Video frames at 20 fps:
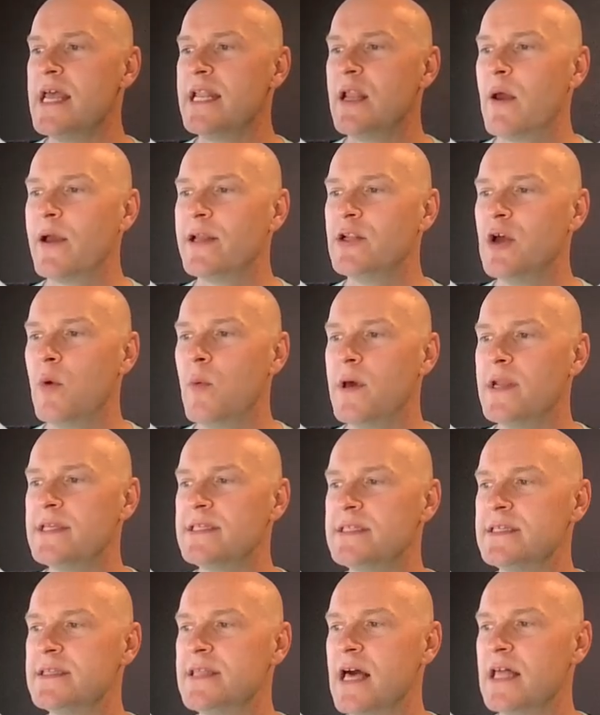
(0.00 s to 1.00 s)
Now I don't wanna
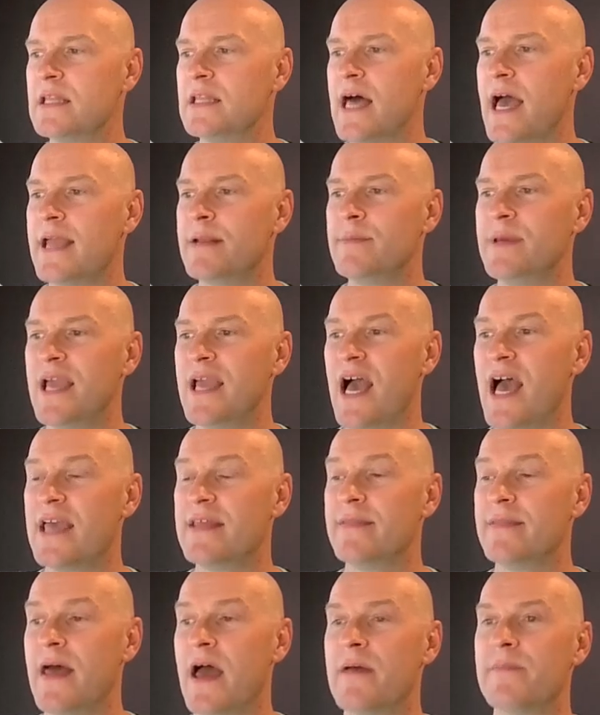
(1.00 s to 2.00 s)
see that line
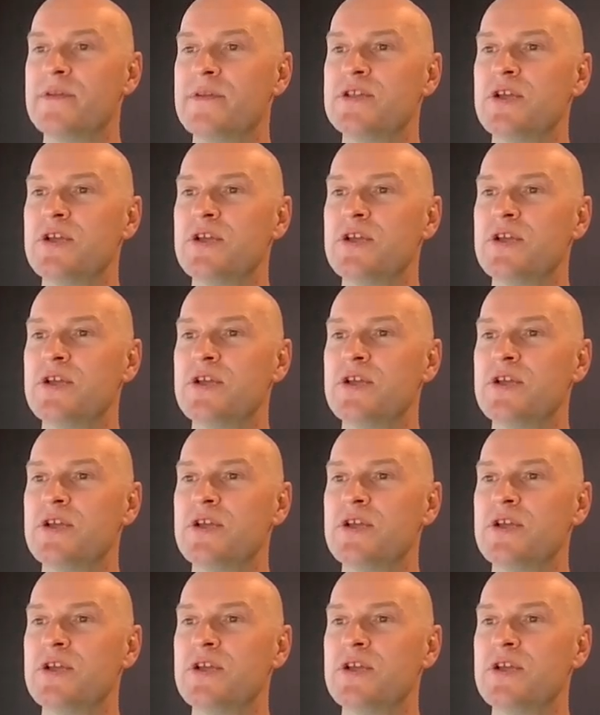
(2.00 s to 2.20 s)
behind that.